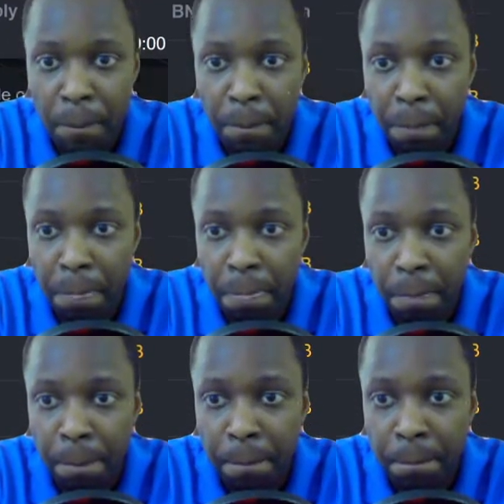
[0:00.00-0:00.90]

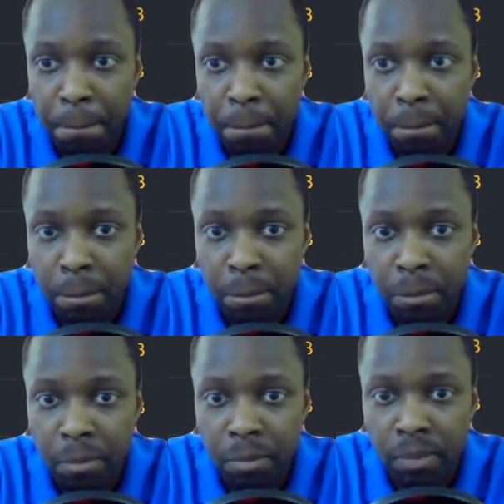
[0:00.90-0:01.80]

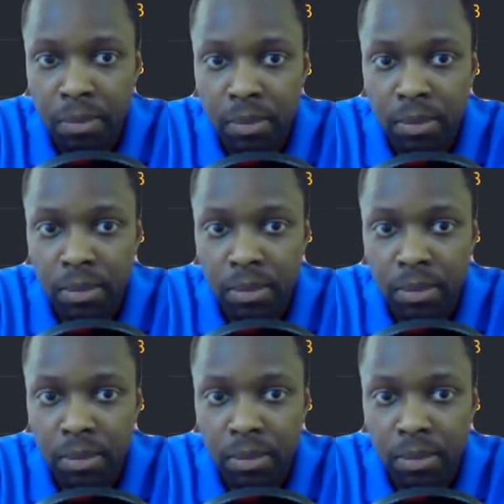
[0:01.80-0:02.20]
No one is speaking in this clip.